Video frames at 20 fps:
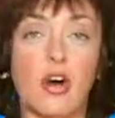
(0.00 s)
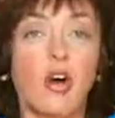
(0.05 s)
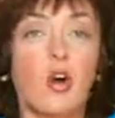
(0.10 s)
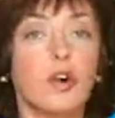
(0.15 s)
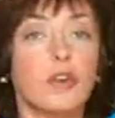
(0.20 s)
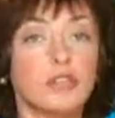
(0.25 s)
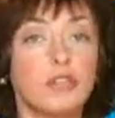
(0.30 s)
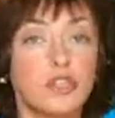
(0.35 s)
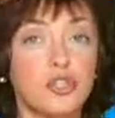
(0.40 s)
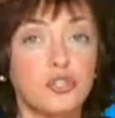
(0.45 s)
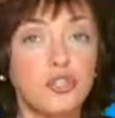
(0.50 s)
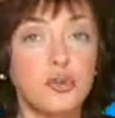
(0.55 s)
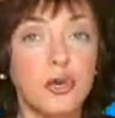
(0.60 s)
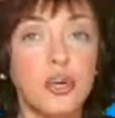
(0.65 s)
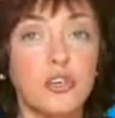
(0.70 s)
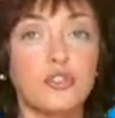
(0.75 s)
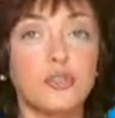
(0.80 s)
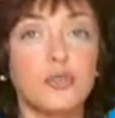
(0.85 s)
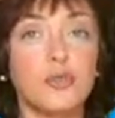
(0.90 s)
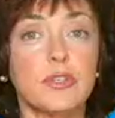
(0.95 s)
on
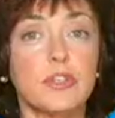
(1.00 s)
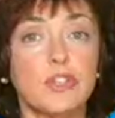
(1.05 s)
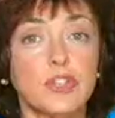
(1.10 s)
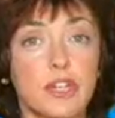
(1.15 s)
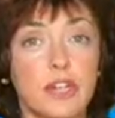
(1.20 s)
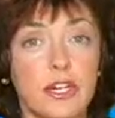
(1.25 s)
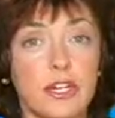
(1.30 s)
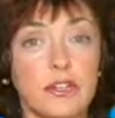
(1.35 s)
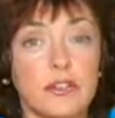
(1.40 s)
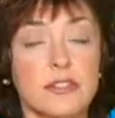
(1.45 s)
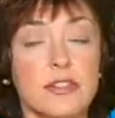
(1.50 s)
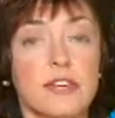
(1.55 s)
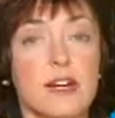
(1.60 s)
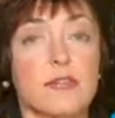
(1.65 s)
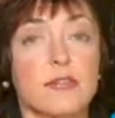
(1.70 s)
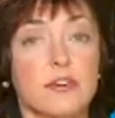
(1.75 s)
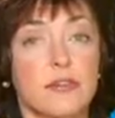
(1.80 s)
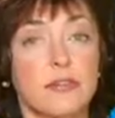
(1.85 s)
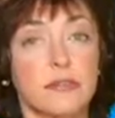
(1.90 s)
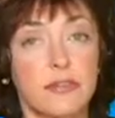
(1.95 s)
200 shares
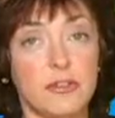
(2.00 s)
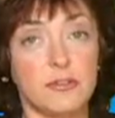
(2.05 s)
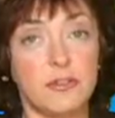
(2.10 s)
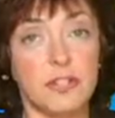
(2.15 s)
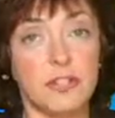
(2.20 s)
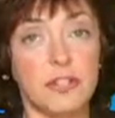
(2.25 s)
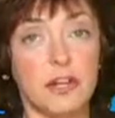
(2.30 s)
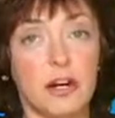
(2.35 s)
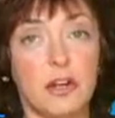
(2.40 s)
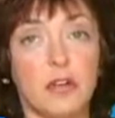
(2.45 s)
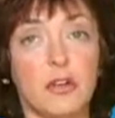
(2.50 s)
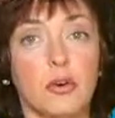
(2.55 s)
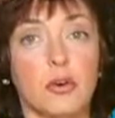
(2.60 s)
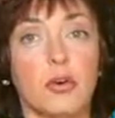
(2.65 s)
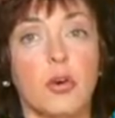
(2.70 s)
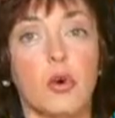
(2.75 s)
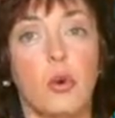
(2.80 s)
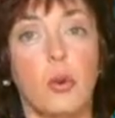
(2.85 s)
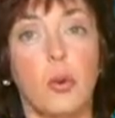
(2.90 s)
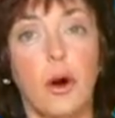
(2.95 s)
of a $50
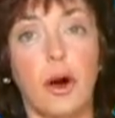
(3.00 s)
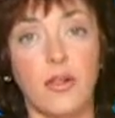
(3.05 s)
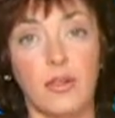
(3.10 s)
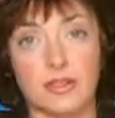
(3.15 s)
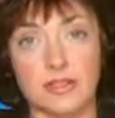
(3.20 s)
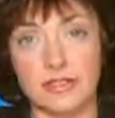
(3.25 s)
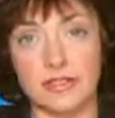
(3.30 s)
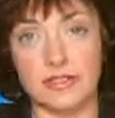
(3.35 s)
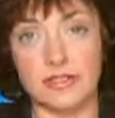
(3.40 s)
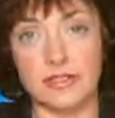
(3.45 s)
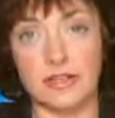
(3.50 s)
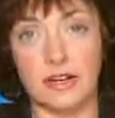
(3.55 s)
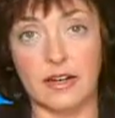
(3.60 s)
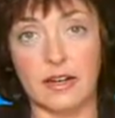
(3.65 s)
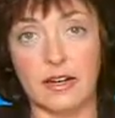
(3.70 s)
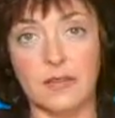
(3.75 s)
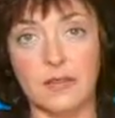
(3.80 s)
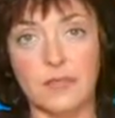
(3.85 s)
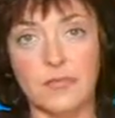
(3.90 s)
quality stock.